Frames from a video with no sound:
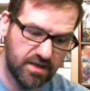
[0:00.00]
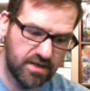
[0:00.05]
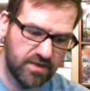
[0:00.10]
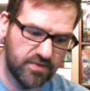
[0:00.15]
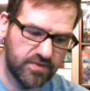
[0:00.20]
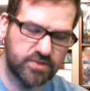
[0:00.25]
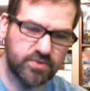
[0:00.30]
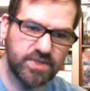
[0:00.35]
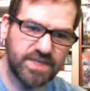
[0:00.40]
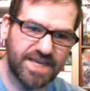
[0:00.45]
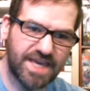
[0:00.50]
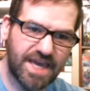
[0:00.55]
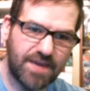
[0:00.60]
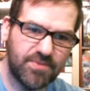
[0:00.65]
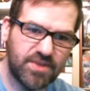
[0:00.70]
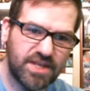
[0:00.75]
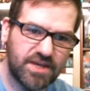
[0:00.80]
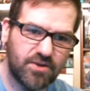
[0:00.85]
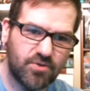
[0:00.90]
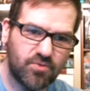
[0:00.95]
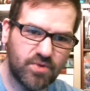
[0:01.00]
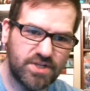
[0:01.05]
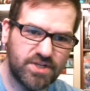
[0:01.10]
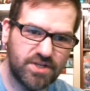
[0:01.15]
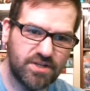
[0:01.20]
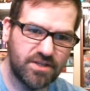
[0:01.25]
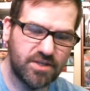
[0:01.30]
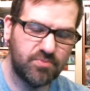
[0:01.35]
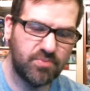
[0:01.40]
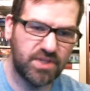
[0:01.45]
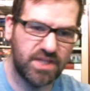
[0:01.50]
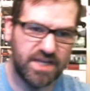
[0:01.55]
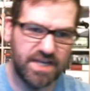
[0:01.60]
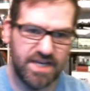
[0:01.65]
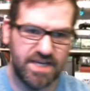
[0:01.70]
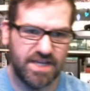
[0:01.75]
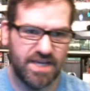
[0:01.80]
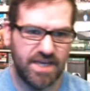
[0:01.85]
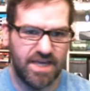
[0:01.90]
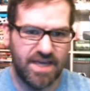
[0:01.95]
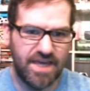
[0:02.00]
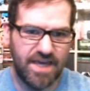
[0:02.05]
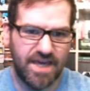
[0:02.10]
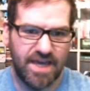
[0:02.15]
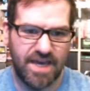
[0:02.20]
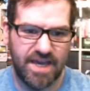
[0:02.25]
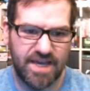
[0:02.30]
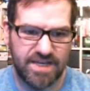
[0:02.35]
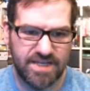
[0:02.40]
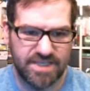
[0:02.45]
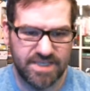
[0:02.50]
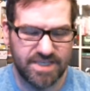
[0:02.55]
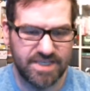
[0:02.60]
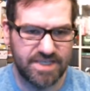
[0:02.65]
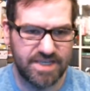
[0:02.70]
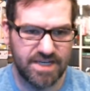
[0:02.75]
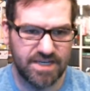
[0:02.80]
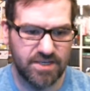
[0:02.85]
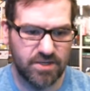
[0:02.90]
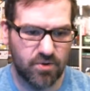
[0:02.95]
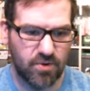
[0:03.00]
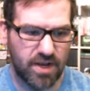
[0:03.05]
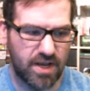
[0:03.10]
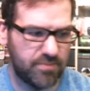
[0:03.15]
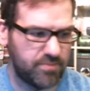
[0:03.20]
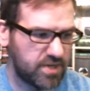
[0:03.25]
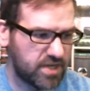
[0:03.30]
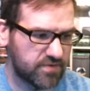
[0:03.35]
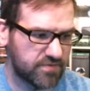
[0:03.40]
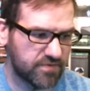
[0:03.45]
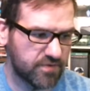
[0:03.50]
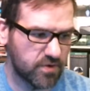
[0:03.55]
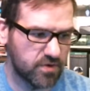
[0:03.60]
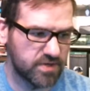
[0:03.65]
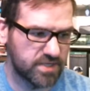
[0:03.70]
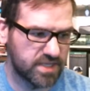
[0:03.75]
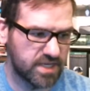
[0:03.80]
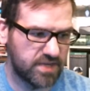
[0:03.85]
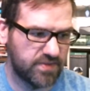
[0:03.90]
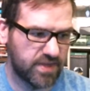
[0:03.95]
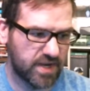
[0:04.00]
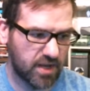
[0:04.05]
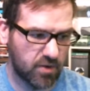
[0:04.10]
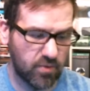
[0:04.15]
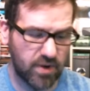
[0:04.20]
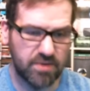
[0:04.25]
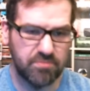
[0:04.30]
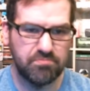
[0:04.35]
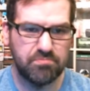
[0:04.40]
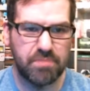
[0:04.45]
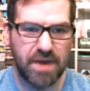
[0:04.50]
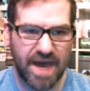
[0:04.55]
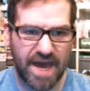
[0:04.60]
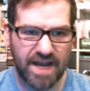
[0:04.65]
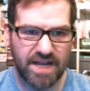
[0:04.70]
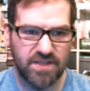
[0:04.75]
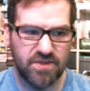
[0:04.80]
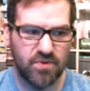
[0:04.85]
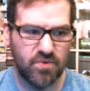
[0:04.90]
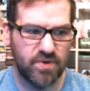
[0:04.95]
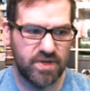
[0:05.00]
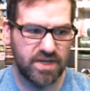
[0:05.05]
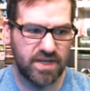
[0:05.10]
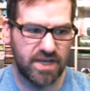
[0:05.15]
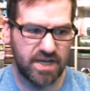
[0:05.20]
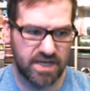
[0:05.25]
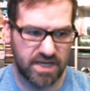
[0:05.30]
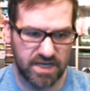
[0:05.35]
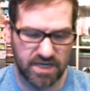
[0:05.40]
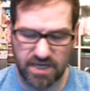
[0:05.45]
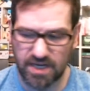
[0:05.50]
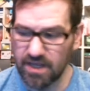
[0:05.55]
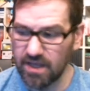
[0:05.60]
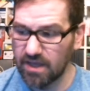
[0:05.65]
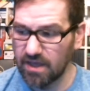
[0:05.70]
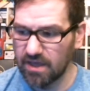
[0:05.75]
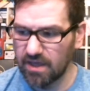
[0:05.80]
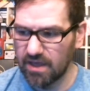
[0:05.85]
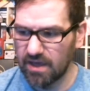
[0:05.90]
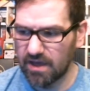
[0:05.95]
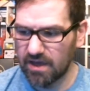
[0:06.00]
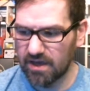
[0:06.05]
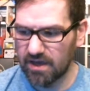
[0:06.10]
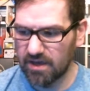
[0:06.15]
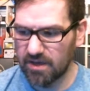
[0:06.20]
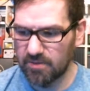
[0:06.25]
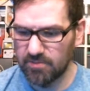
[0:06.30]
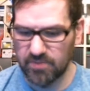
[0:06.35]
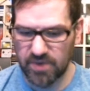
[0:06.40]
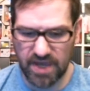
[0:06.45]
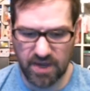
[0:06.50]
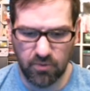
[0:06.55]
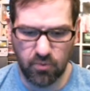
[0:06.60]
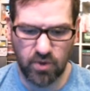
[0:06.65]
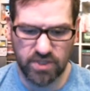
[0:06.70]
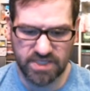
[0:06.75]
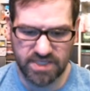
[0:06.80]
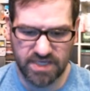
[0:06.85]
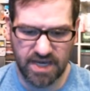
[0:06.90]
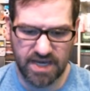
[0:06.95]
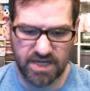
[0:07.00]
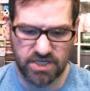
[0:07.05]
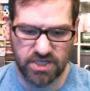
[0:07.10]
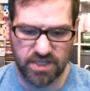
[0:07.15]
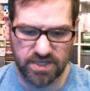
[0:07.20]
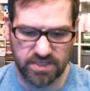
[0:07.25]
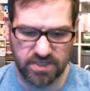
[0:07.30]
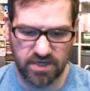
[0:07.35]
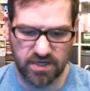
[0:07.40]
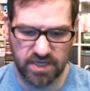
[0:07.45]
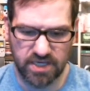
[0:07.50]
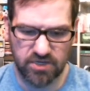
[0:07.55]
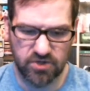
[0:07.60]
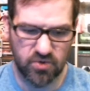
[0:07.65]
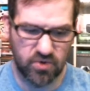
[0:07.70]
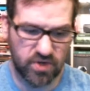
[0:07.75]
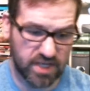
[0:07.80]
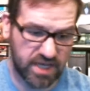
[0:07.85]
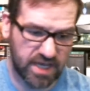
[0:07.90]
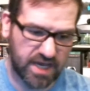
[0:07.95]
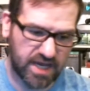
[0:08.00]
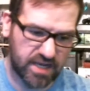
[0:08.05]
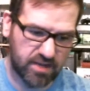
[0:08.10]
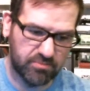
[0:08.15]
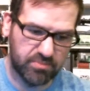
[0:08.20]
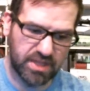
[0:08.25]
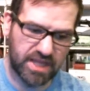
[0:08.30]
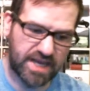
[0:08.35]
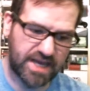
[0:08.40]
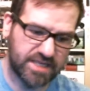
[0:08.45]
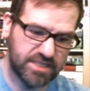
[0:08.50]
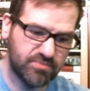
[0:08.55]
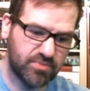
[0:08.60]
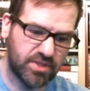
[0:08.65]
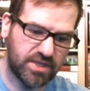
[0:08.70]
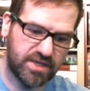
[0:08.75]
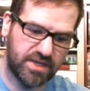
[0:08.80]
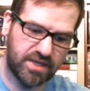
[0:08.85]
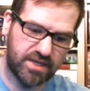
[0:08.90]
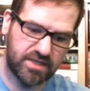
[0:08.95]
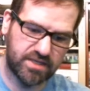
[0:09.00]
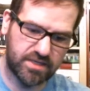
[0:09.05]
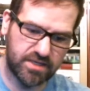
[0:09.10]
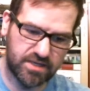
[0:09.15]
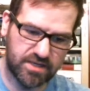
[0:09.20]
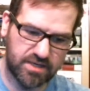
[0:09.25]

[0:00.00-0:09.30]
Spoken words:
This was a game that I originally played and didn't grab me at first, and then I went back to it, and once I actually dug into it, I had a blast playing it.